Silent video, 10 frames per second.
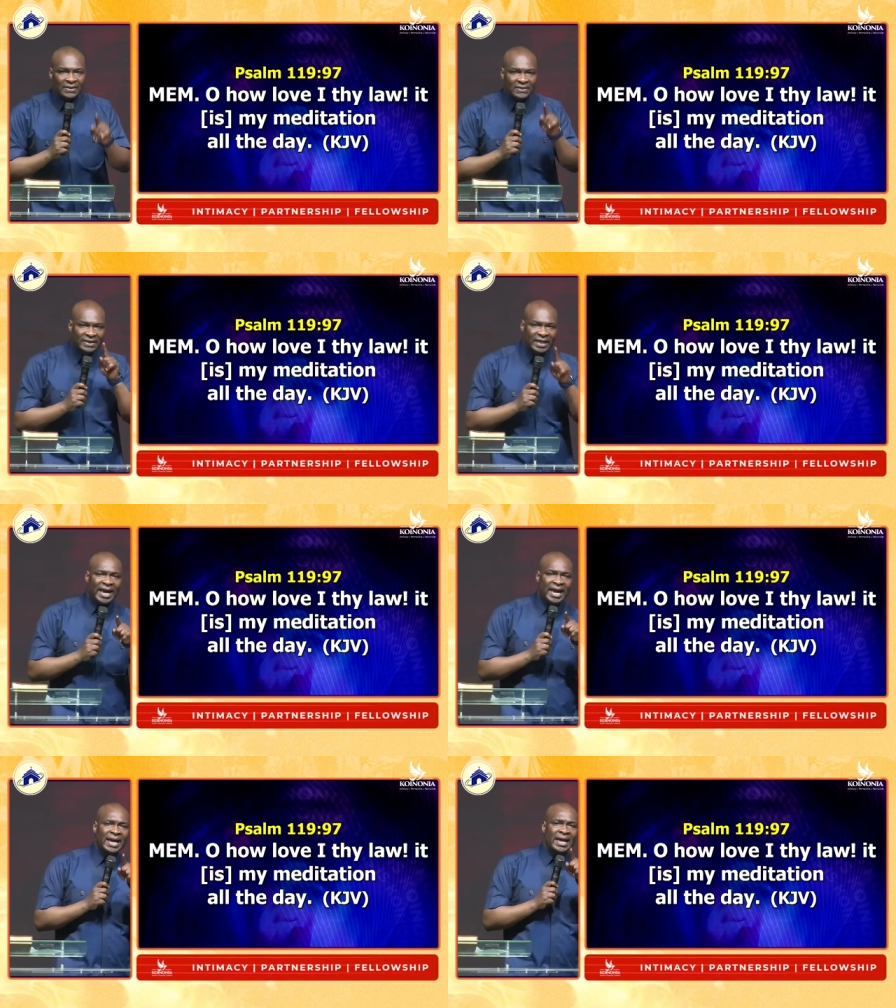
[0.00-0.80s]

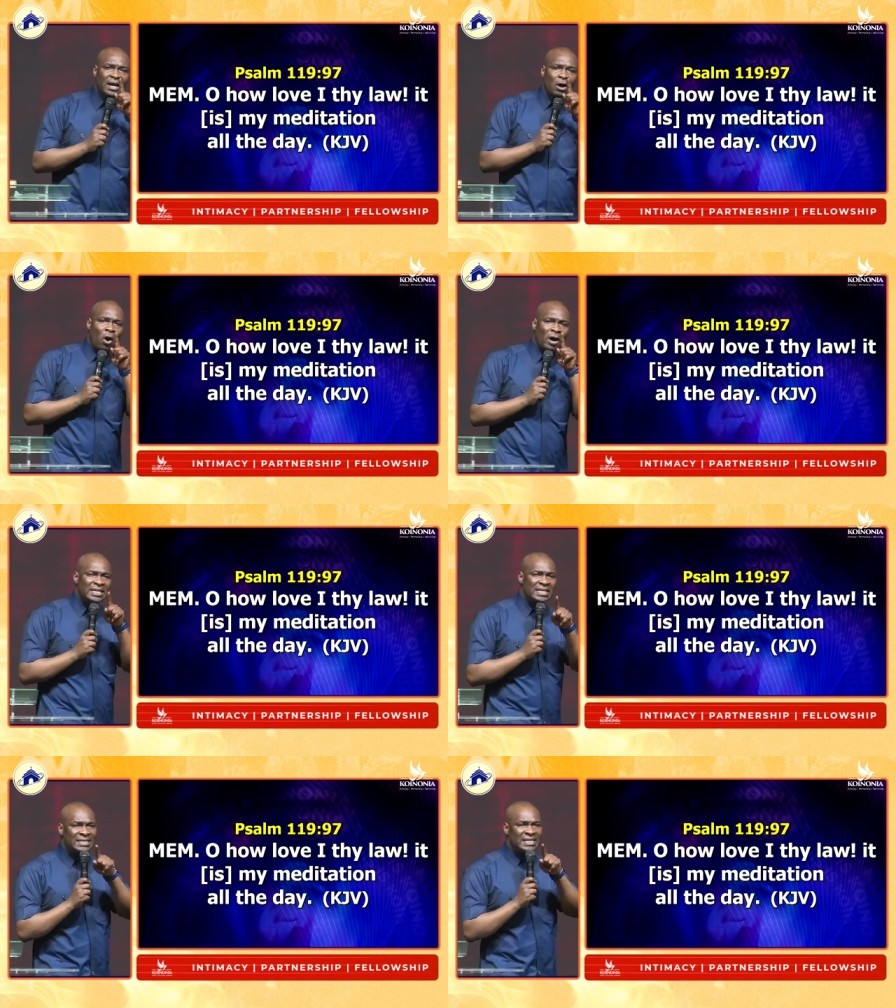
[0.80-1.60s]
They, or
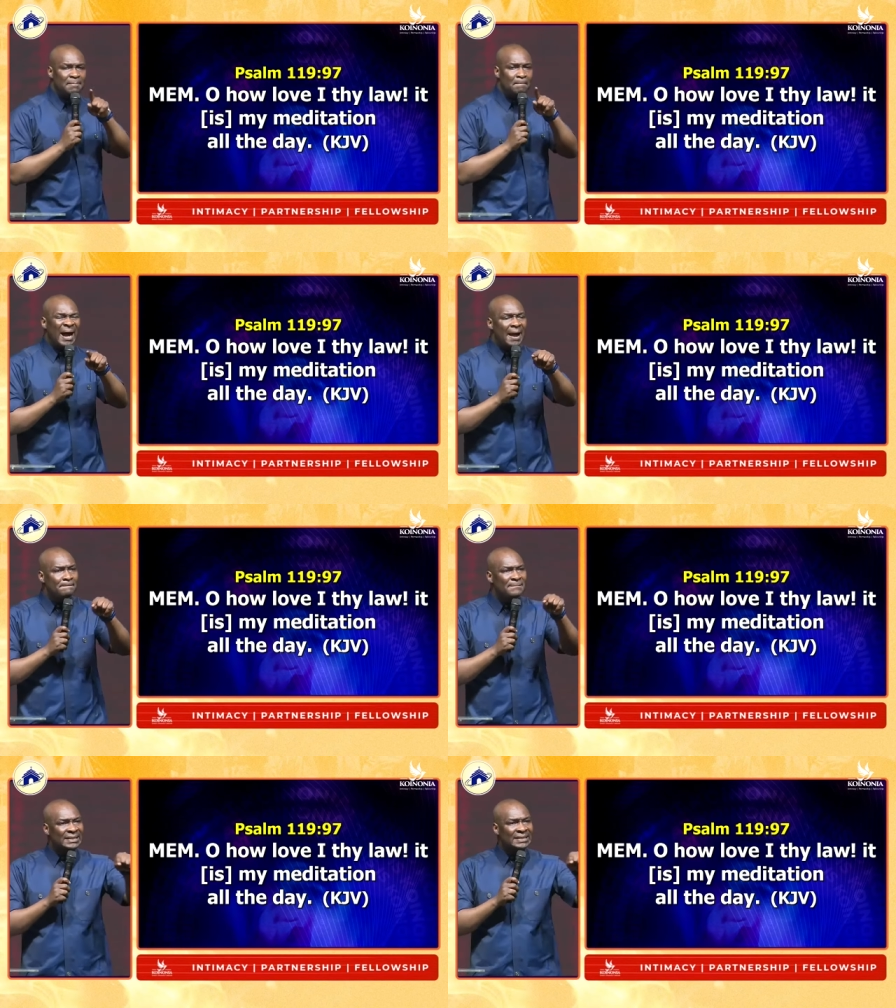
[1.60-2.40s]
it is my
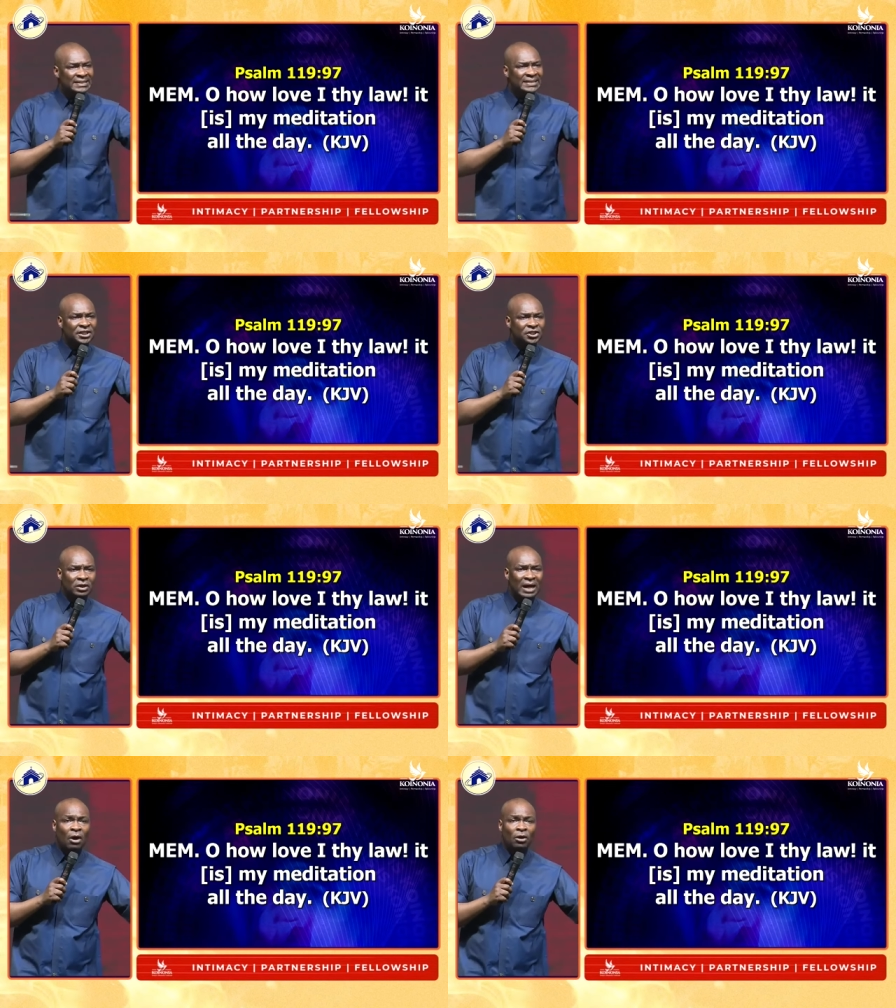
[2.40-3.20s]

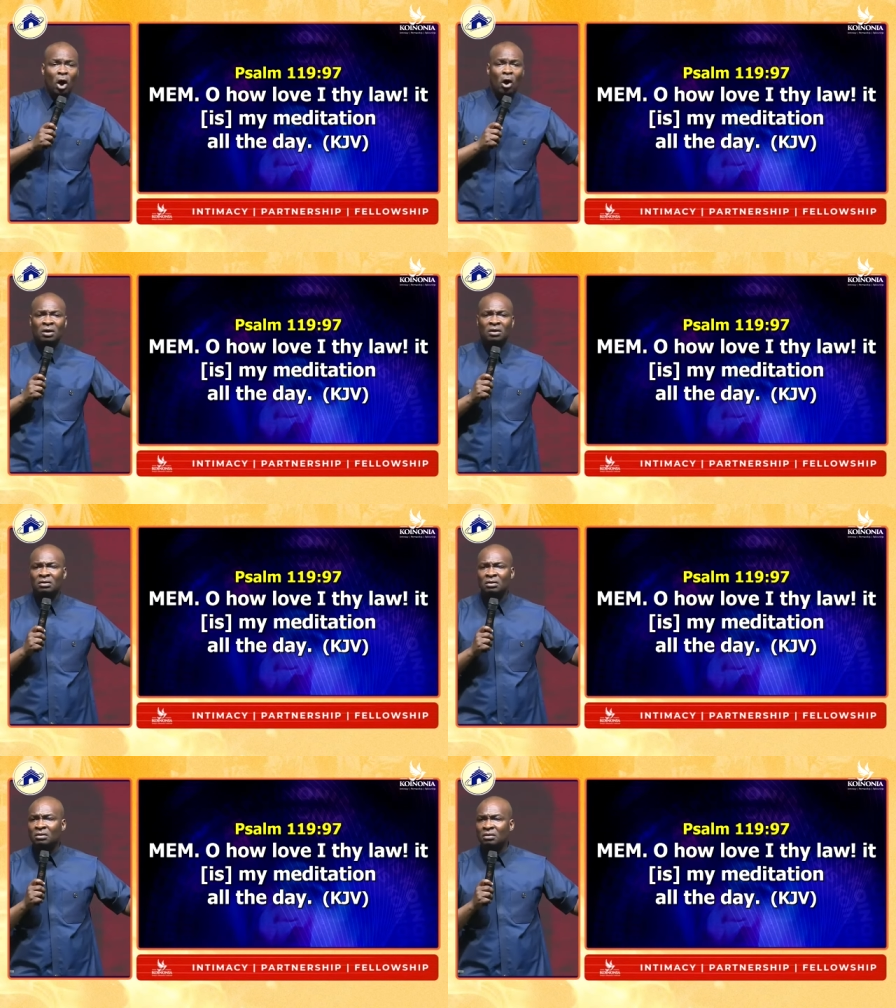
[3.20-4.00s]
meditation. How long?